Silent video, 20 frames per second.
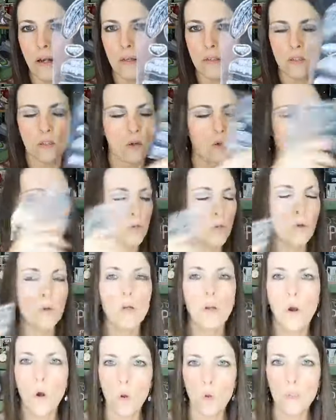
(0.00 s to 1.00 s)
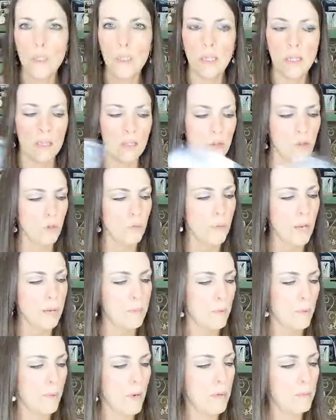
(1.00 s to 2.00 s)
So you can only get it through
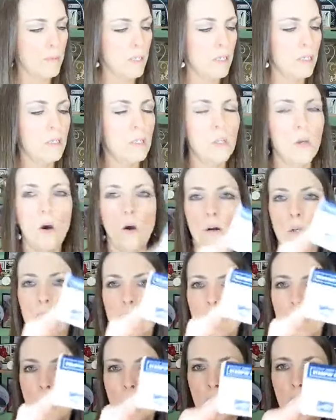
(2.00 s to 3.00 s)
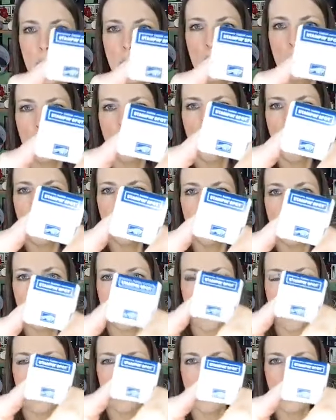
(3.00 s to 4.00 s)
Paper Pumpkin. You always get at least 1
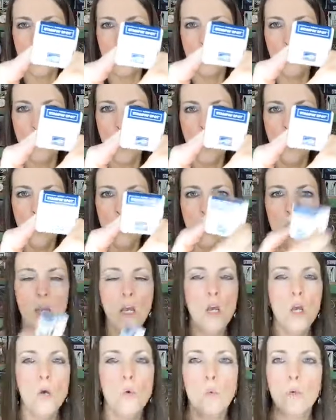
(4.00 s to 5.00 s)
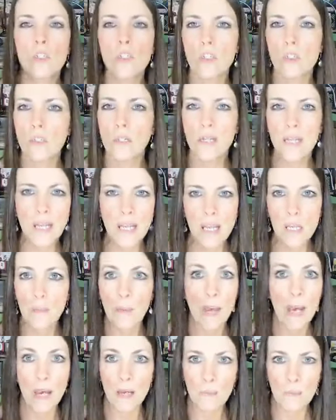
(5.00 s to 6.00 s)
Stampin' Spot, which is an ink
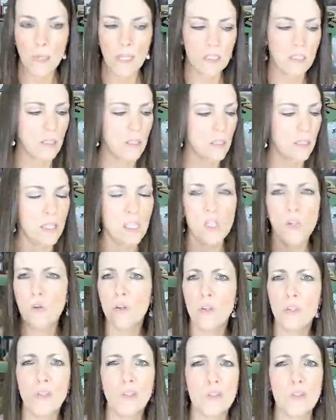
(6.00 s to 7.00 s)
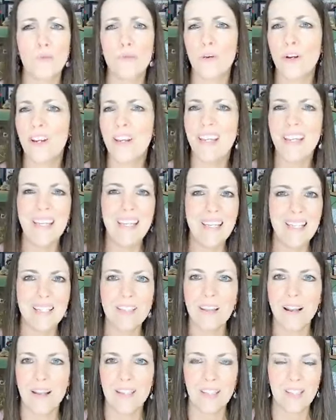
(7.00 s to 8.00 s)
pad basically. You can use it for any
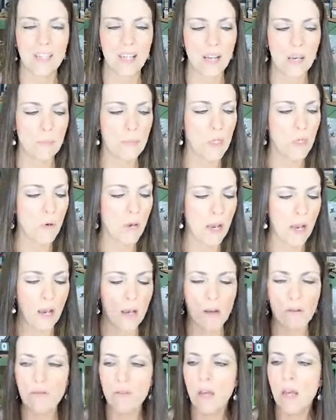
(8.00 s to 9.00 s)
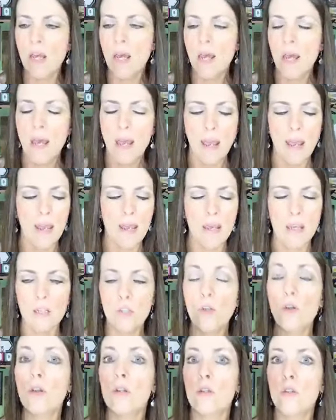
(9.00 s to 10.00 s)
size stamp you have, and
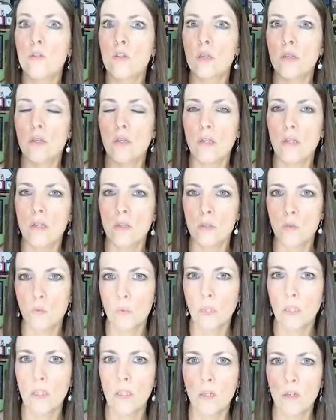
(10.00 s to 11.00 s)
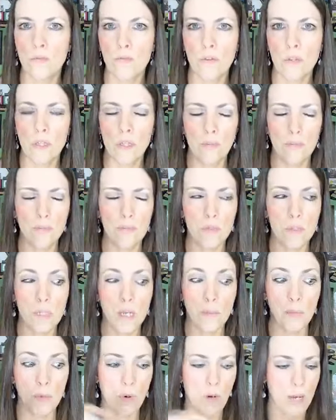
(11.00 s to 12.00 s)
you can use it, it's really good for the
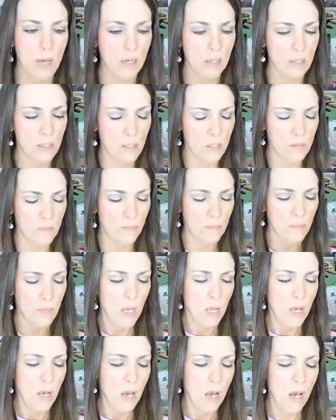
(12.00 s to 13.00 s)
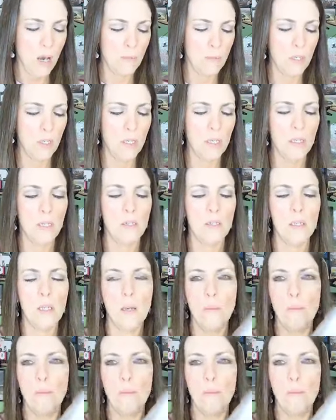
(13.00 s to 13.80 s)
Stamparatus. You get the